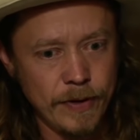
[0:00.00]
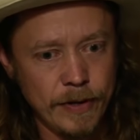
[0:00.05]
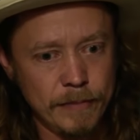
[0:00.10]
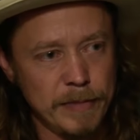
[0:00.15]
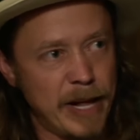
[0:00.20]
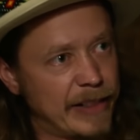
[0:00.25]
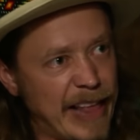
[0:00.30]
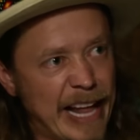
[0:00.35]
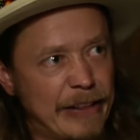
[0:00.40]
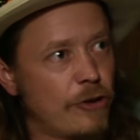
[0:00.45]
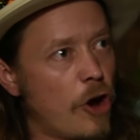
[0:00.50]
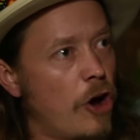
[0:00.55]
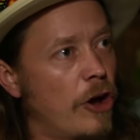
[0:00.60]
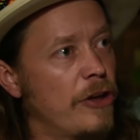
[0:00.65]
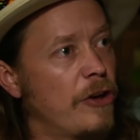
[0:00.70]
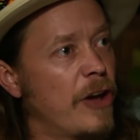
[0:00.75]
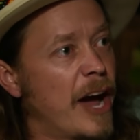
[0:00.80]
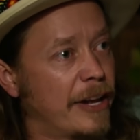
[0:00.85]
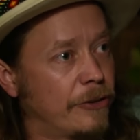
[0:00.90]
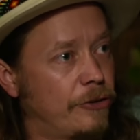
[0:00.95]
Like, that's all
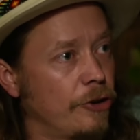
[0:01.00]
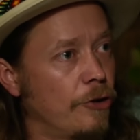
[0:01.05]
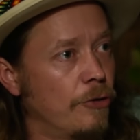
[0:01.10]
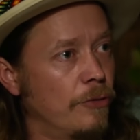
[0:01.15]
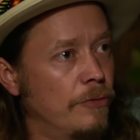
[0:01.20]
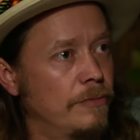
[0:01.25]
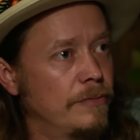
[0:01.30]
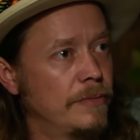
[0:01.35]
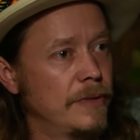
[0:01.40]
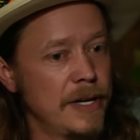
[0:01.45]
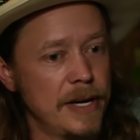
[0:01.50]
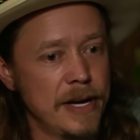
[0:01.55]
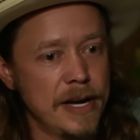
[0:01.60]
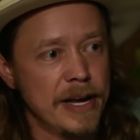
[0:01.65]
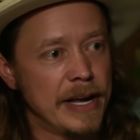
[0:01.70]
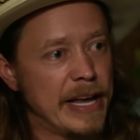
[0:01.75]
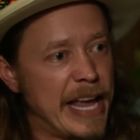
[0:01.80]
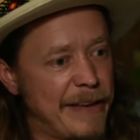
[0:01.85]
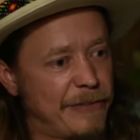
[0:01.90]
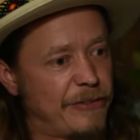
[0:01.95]
you gotta do.
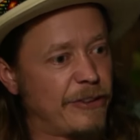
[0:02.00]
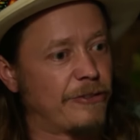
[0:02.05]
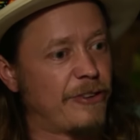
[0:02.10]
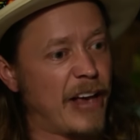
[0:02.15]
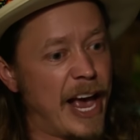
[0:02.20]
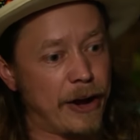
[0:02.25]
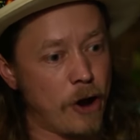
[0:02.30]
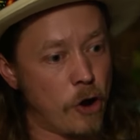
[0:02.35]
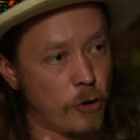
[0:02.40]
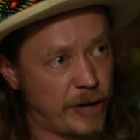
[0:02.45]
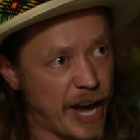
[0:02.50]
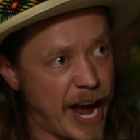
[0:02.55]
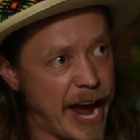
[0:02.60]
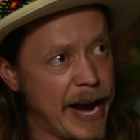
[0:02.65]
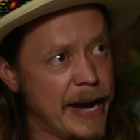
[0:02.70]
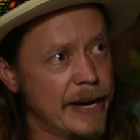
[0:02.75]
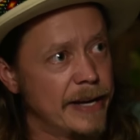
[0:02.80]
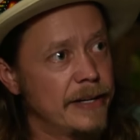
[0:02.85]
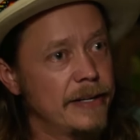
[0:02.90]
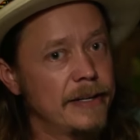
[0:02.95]
He's just like,
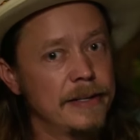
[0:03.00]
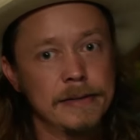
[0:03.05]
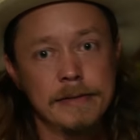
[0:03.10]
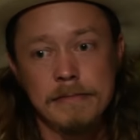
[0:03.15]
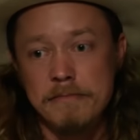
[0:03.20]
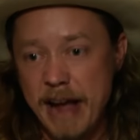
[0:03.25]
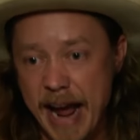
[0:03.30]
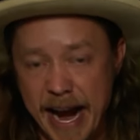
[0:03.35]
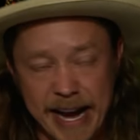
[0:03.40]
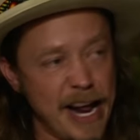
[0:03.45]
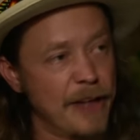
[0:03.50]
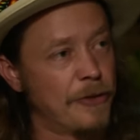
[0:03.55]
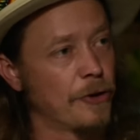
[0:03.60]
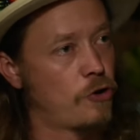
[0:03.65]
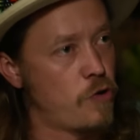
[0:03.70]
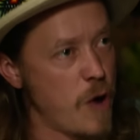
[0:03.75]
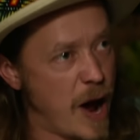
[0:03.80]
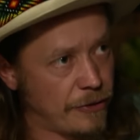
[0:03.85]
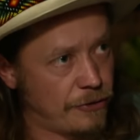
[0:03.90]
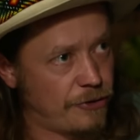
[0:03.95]
okay, any other
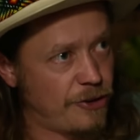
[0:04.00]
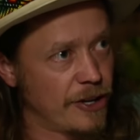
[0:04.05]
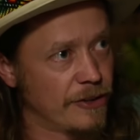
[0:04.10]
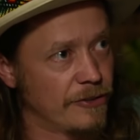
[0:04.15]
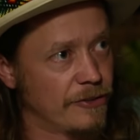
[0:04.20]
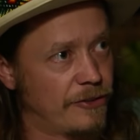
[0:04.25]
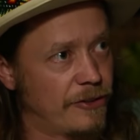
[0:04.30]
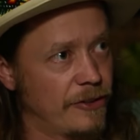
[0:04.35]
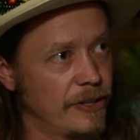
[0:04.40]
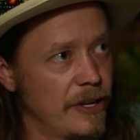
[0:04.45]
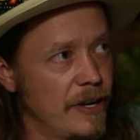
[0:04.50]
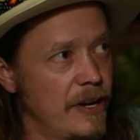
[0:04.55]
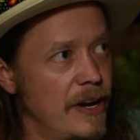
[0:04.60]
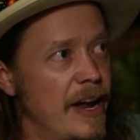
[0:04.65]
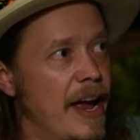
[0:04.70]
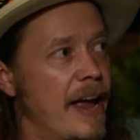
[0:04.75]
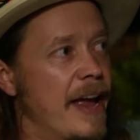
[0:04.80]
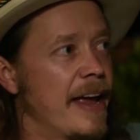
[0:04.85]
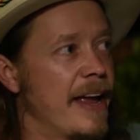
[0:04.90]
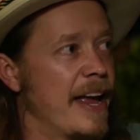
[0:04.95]
questions?
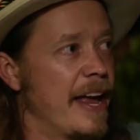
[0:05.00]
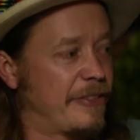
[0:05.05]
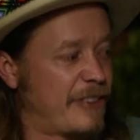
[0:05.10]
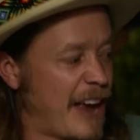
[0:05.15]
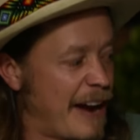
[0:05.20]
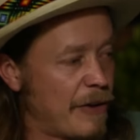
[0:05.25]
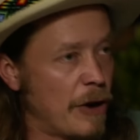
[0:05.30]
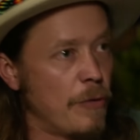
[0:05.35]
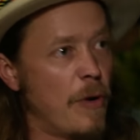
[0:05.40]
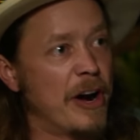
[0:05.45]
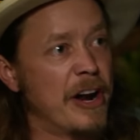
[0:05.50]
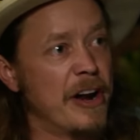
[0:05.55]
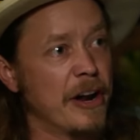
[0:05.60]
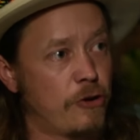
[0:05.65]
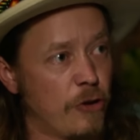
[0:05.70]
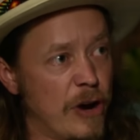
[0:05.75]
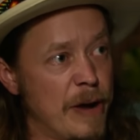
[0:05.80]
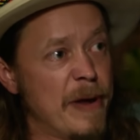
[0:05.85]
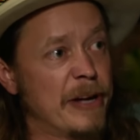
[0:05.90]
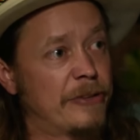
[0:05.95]
Is everyone in
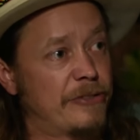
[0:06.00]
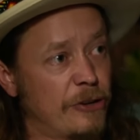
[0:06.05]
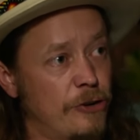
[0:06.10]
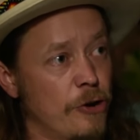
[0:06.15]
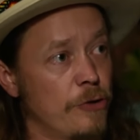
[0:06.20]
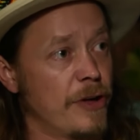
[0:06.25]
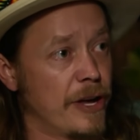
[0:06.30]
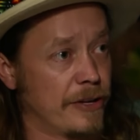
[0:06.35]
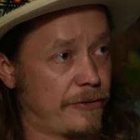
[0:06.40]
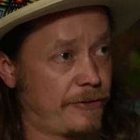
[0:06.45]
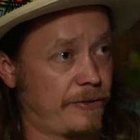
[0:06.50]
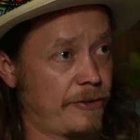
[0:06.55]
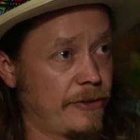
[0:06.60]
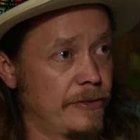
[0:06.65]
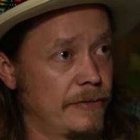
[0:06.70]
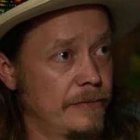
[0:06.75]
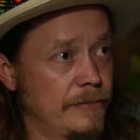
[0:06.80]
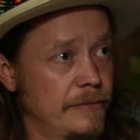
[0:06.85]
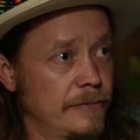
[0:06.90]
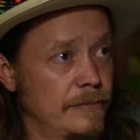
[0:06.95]
agreement to do this?
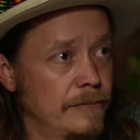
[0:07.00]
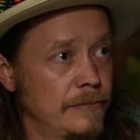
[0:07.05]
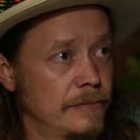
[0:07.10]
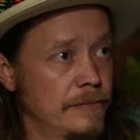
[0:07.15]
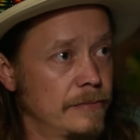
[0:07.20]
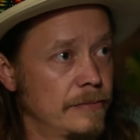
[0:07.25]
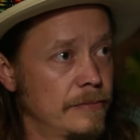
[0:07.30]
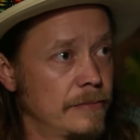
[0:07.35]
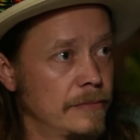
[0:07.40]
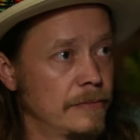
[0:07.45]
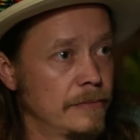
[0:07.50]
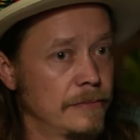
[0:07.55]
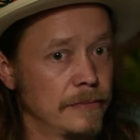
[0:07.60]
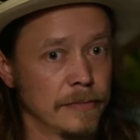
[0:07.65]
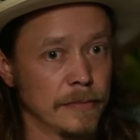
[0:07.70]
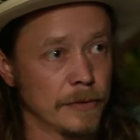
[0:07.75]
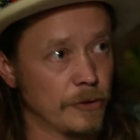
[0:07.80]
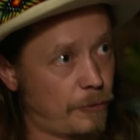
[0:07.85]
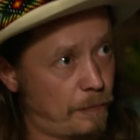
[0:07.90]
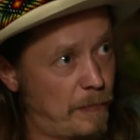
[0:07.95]

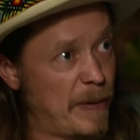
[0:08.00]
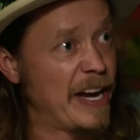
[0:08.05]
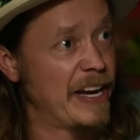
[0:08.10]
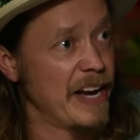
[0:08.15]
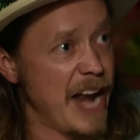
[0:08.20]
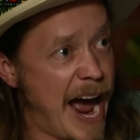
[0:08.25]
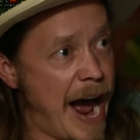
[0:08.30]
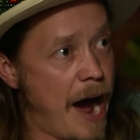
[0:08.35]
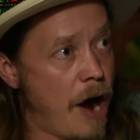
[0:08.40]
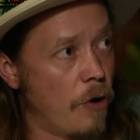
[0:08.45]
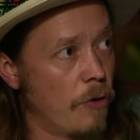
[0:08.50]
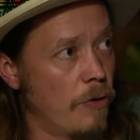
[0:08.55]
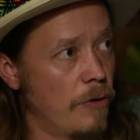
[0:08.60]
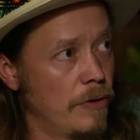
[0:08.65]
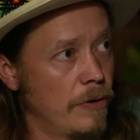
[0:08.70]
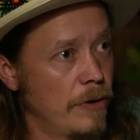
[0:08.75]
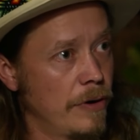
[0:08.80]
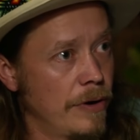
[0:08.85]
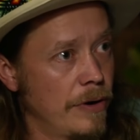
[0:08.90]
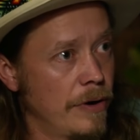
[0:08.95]
Speak now,
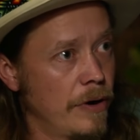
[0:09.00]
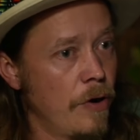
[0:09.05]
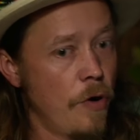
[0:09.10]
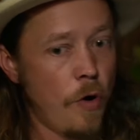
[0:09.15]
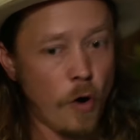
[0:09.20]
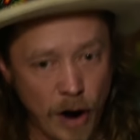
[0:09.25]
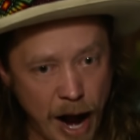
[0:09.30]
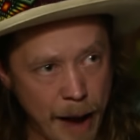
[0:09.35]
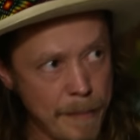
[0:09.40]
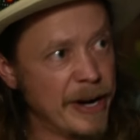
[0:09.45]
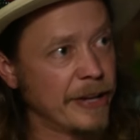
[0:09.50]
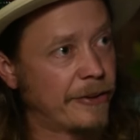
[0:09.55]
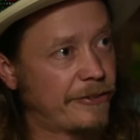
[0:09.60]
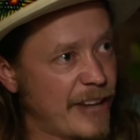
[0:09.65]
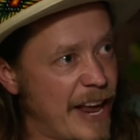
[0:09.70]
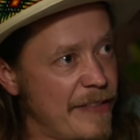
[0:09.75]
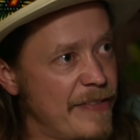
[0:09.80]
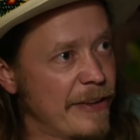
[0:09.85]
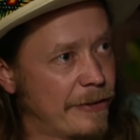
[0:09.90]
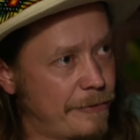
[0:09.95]
or I'm gonna
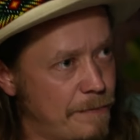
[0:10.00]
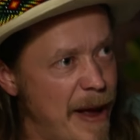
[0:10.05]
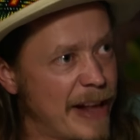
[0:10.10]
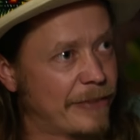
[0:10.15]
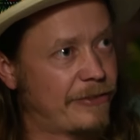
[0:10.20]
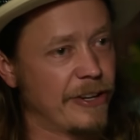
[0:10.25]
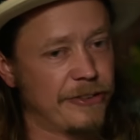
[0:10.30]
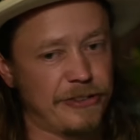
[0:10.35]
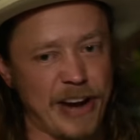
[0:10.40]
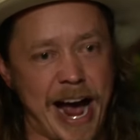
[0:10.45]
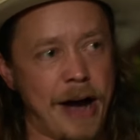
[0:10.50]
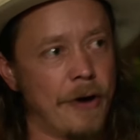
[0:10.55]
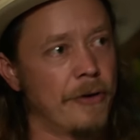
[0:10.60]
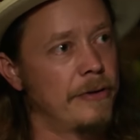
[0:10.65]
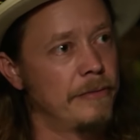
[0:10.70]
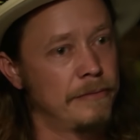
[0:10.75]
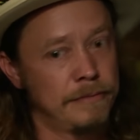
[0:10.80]
send this message out.